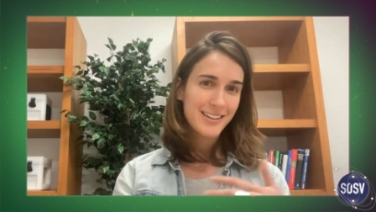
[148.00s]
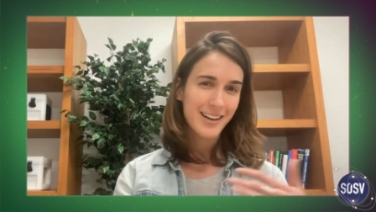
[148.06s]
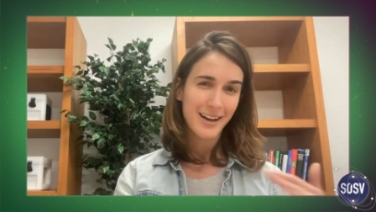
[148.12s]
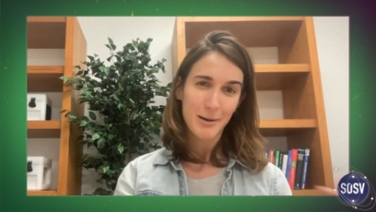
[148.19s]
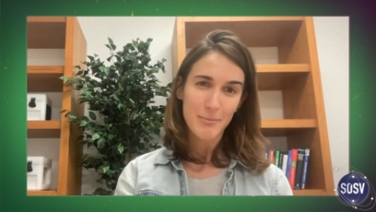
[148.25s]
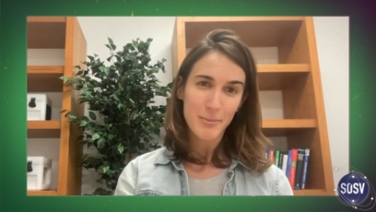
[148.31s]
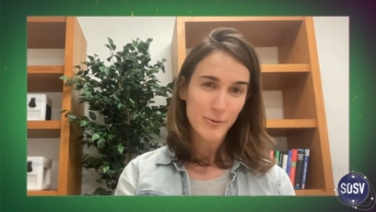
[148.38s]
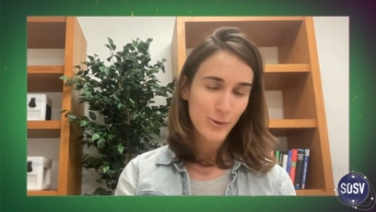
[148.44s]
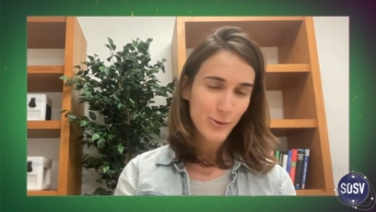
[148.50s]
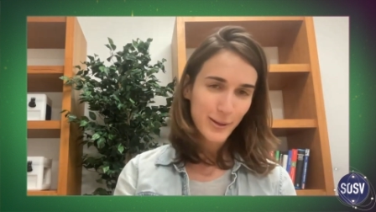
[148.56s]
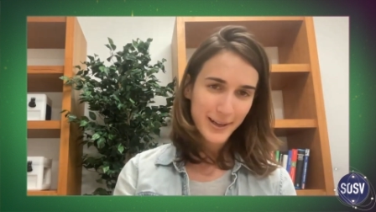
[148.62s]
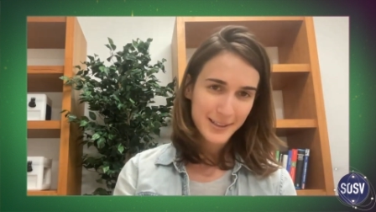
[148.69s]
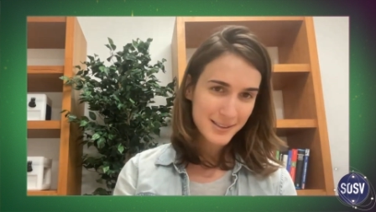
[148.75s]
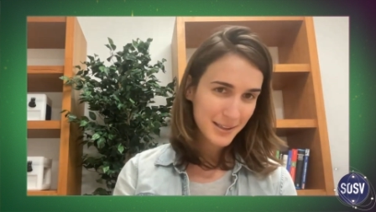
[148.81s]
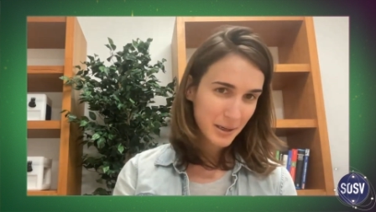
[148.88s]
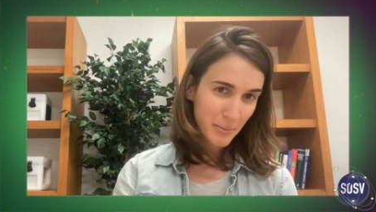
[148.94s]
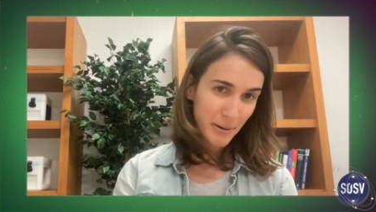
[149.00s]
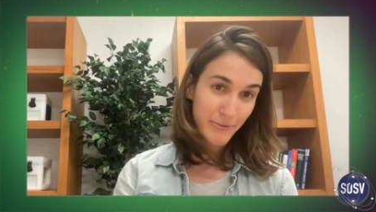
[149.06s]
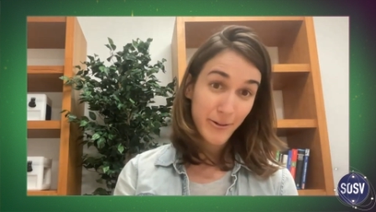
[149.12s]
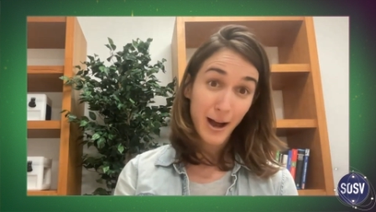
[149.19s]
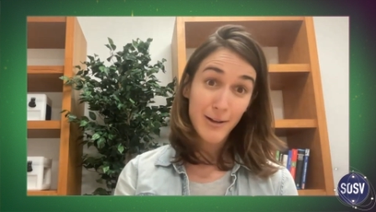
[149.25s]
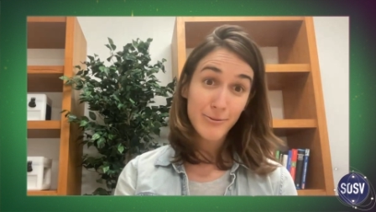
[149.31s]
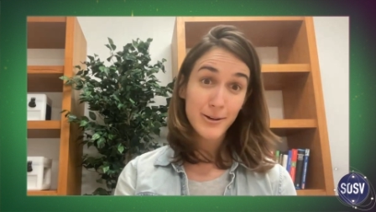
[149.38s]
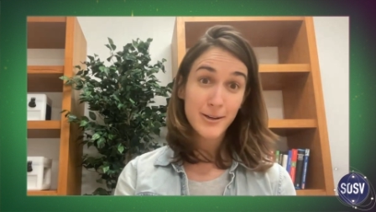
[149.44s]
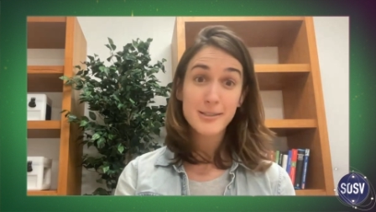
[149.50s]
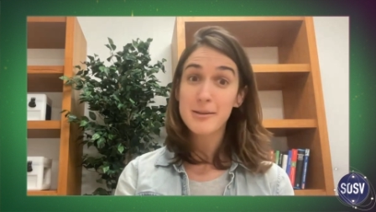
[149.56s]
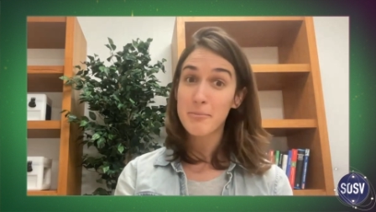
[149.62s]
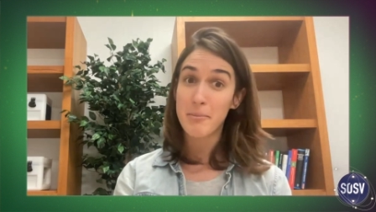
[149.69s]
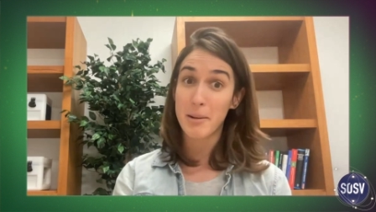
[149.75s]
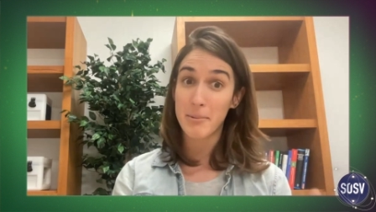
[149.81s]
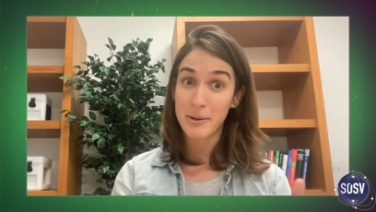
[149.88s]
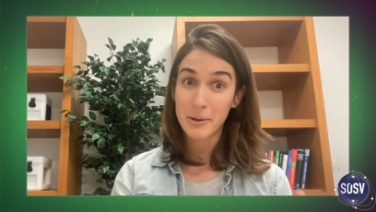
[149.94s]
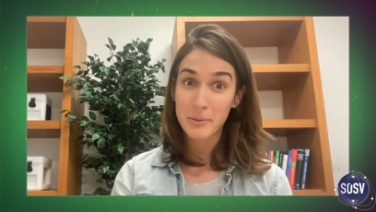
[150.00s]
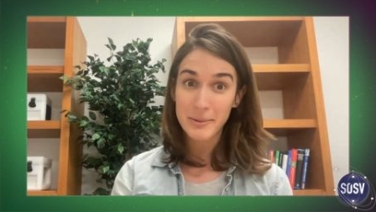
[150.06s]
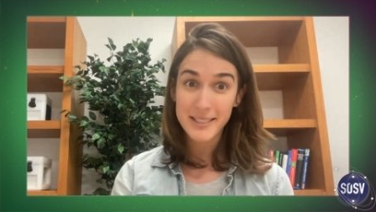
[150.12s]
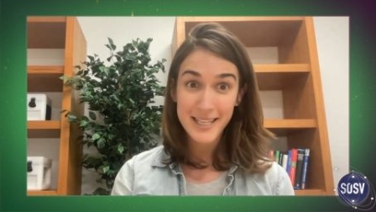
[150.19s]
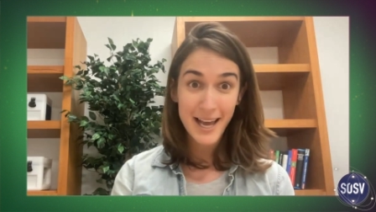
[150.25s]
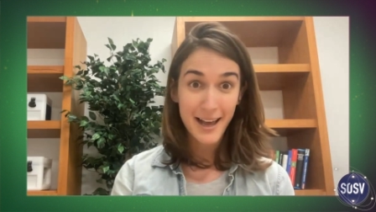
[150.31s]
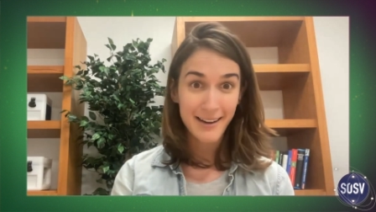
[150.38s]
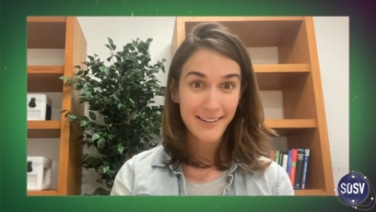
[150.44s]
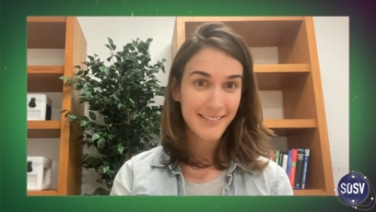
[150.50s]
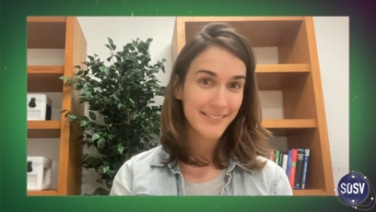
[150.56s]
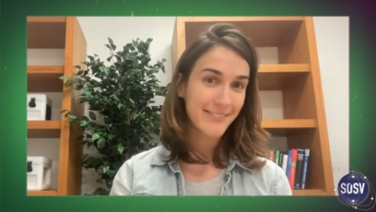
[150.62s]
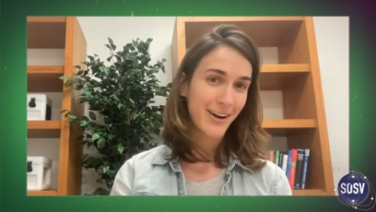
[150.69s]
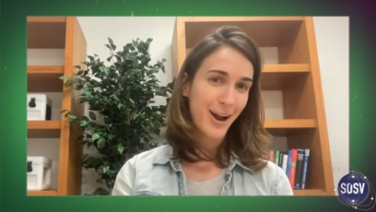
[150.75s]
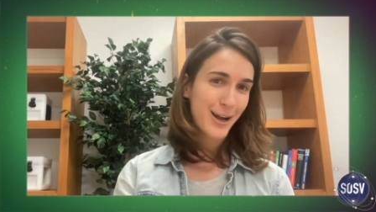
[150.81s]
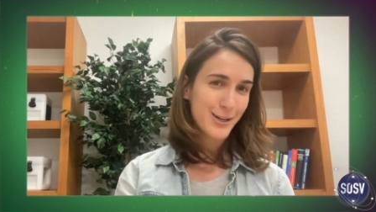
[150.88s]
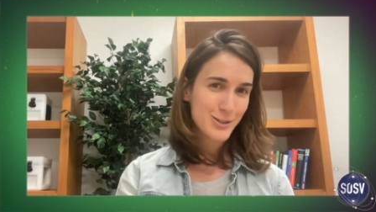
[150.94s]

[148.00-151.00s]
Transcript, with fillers: Um, if you think it's going to be five years, maybe it'll be 10, right?